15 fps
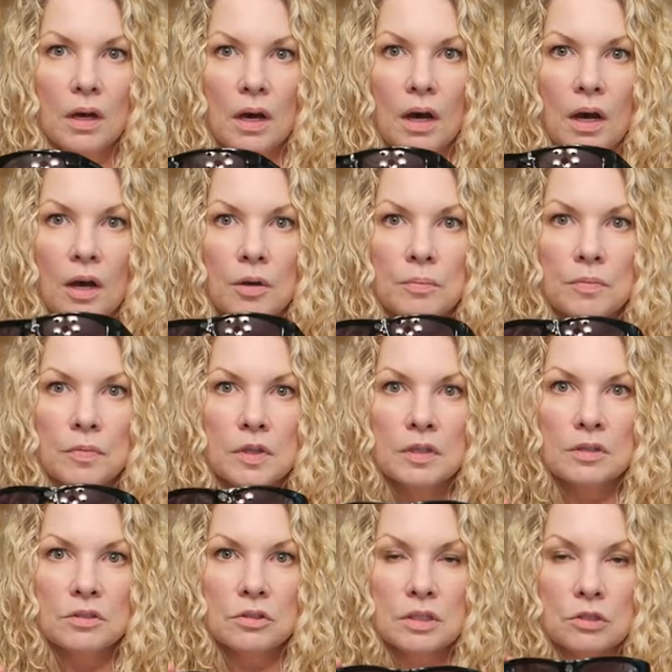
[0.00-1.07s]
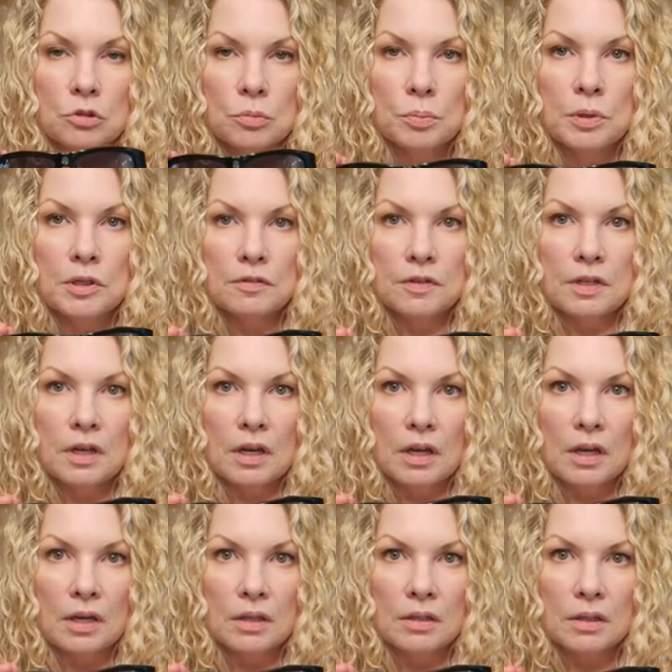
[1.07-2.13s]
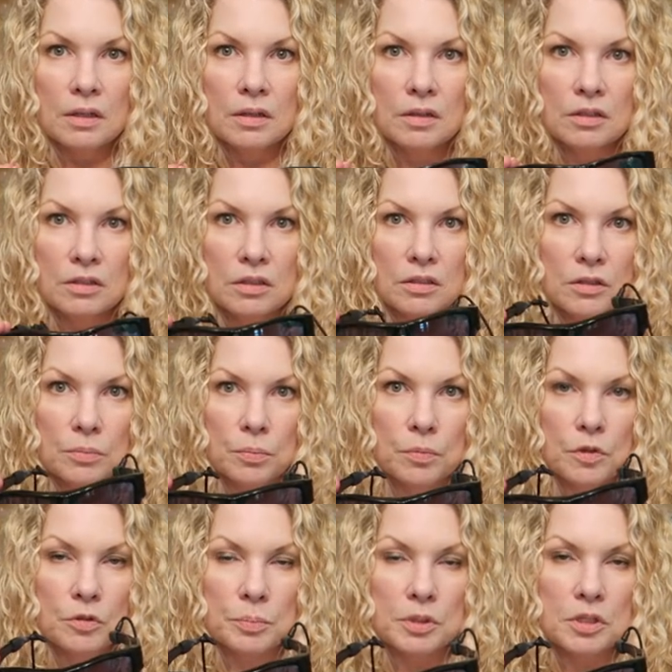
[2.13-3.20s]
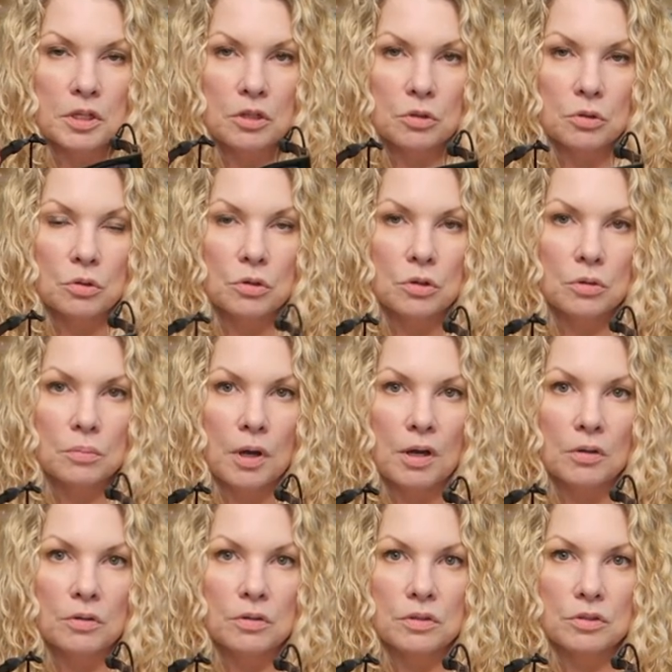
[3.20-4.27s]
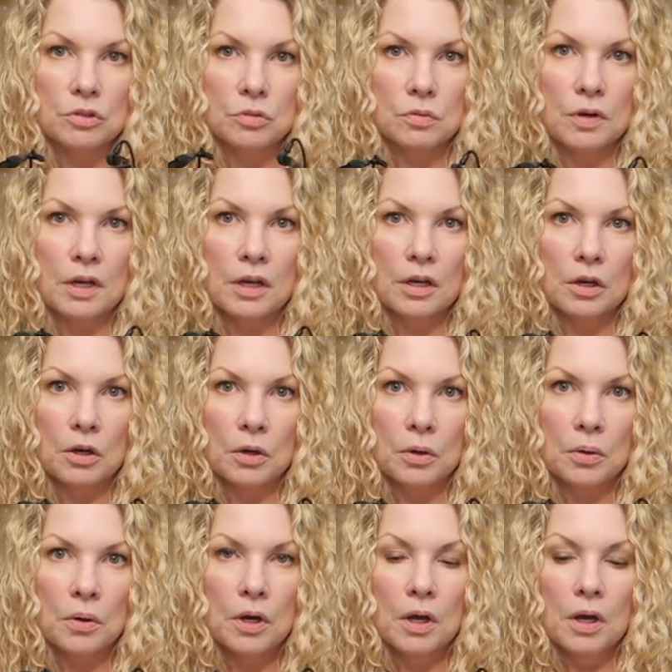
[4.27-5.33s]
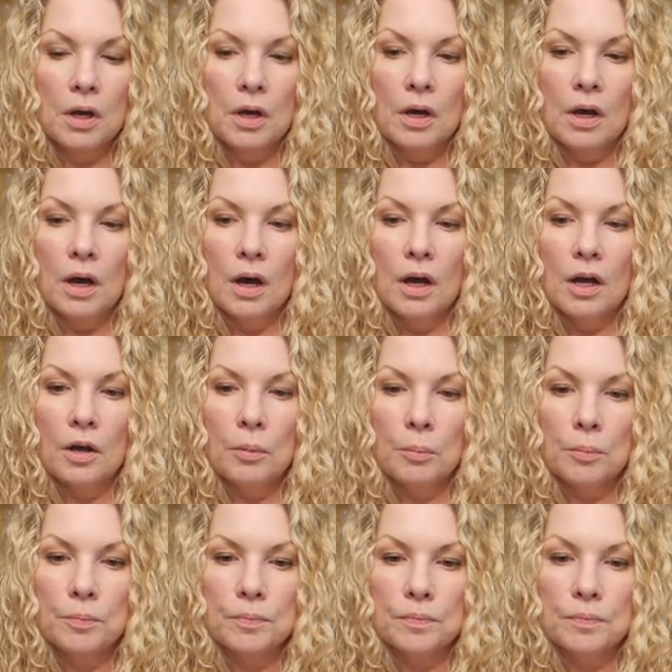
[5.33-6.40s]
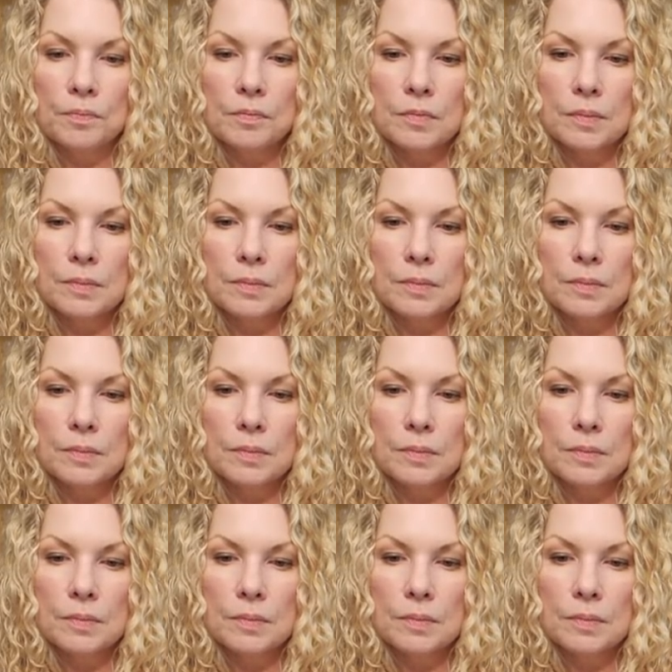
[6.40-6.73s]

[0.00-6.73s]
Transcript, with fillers: Um, this, these are Pivothead. This is a this particular model is Durango, um,